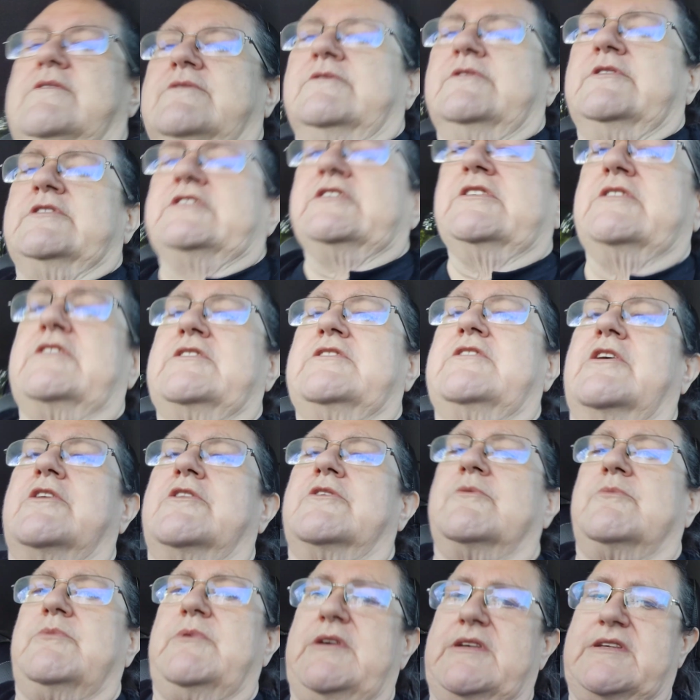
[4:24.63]
Which is
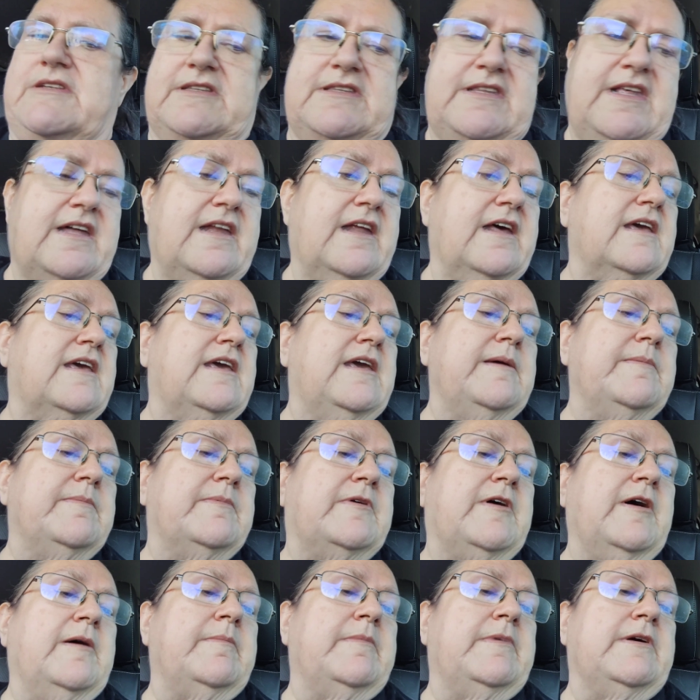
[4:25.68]
another reason that I
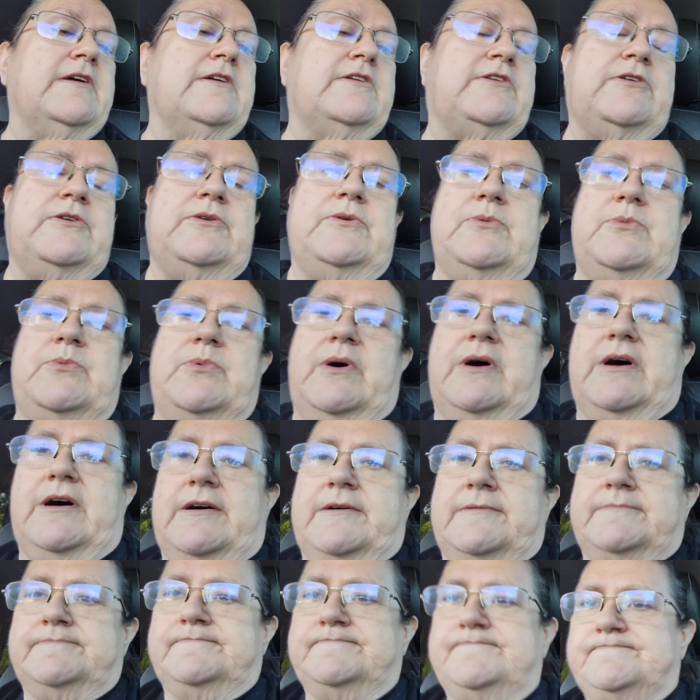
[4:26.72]
keep coming to
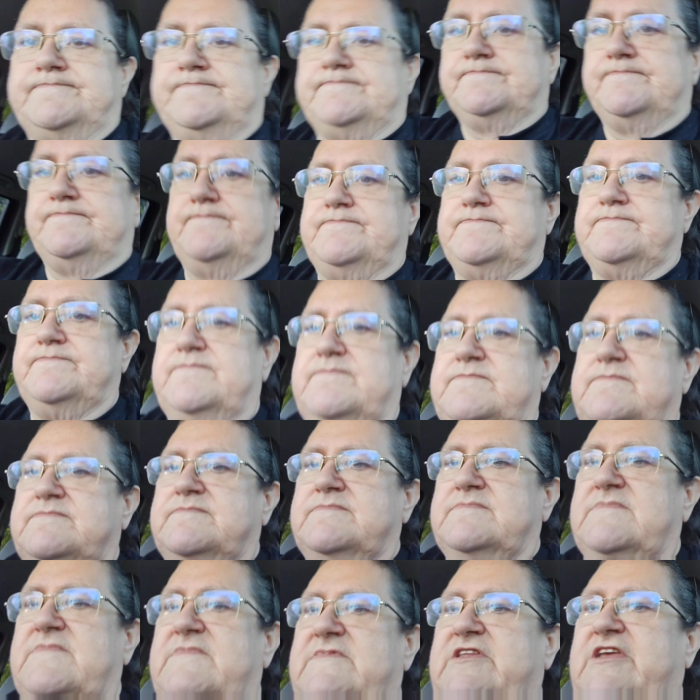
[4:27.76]

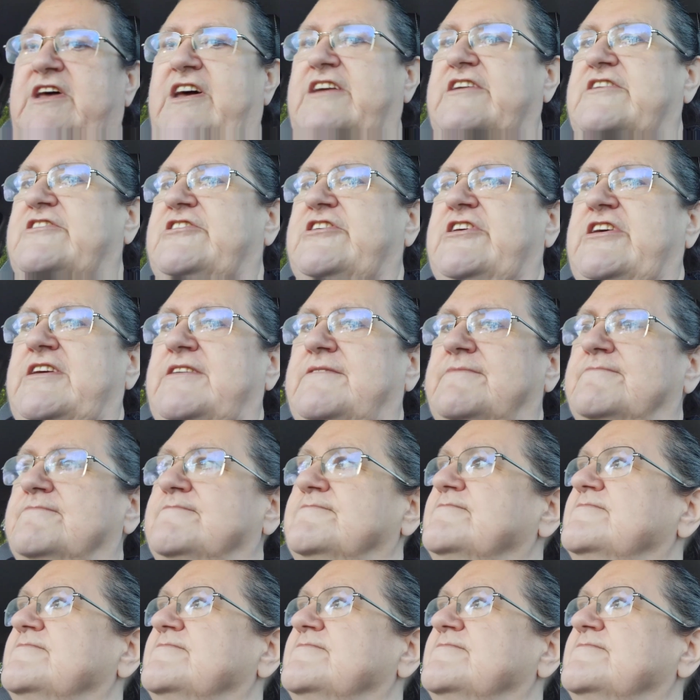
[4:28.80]
Tai Chi.